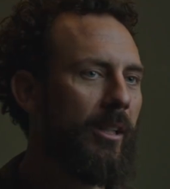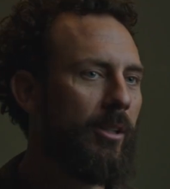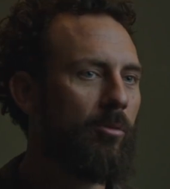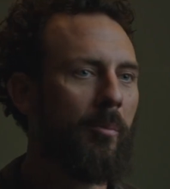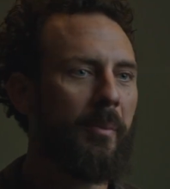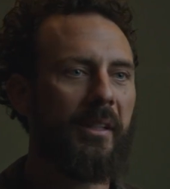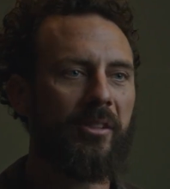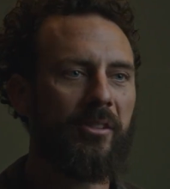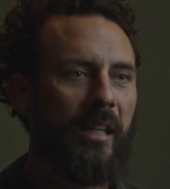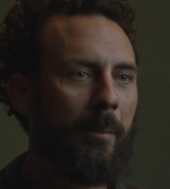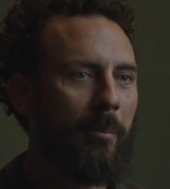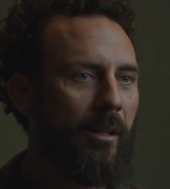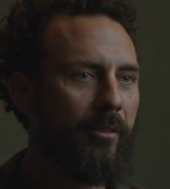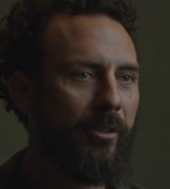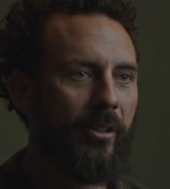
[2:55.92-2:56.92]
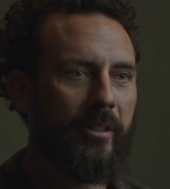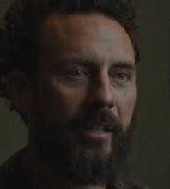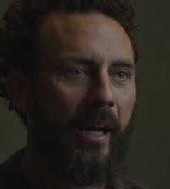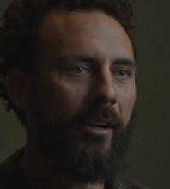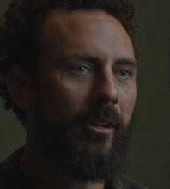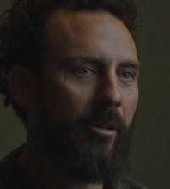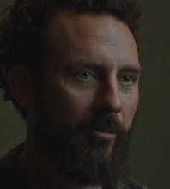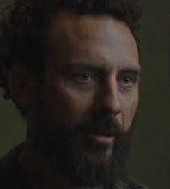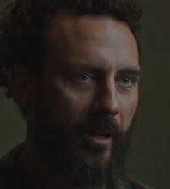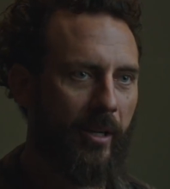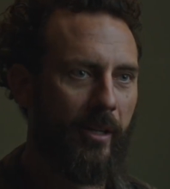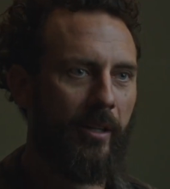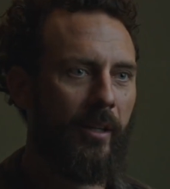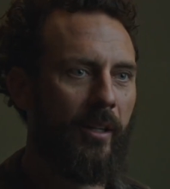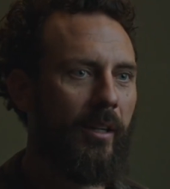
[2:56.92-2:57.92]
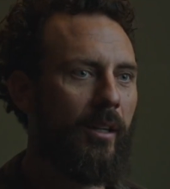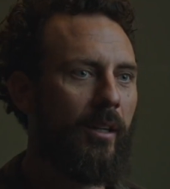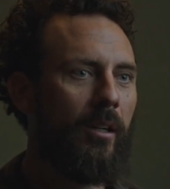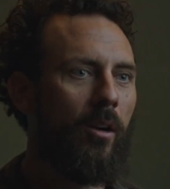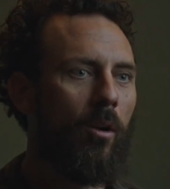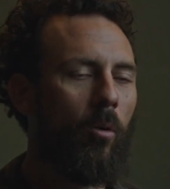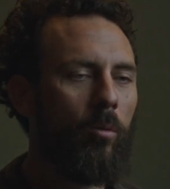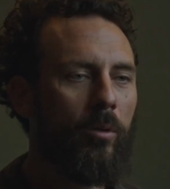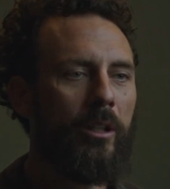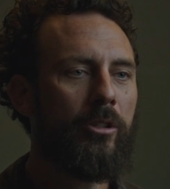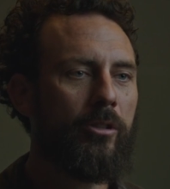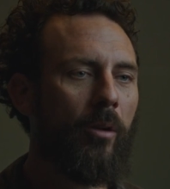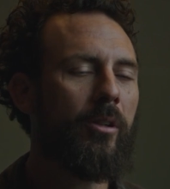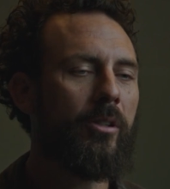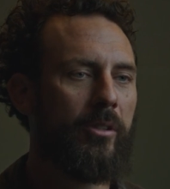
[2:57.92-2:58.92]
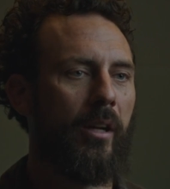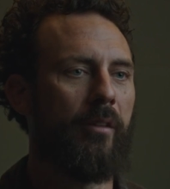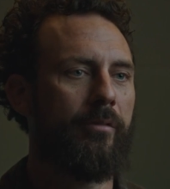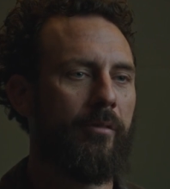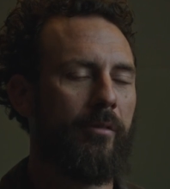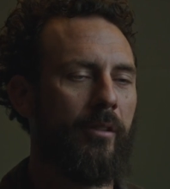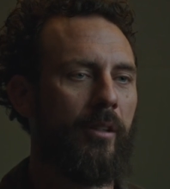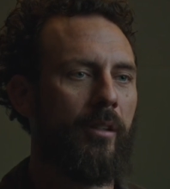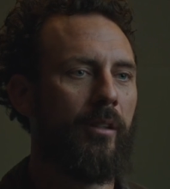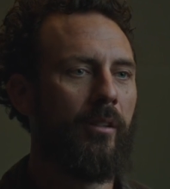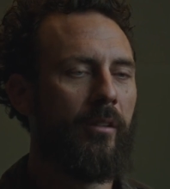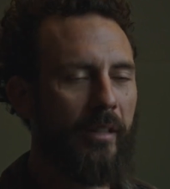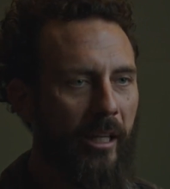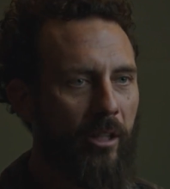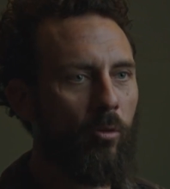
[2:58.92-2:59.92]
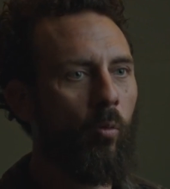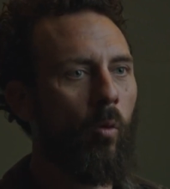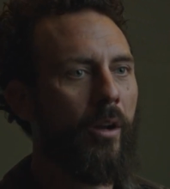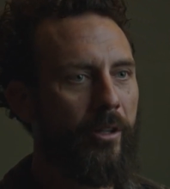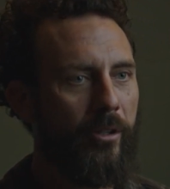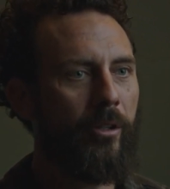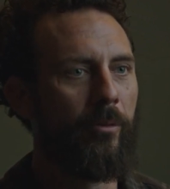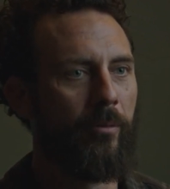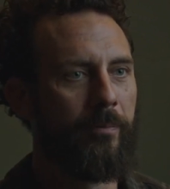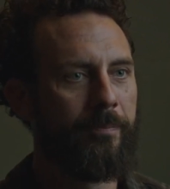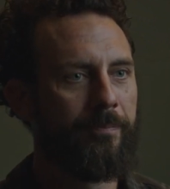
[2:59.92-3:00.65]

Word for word: and this will be a staple of your entire career. Only show the stuff that you want to do.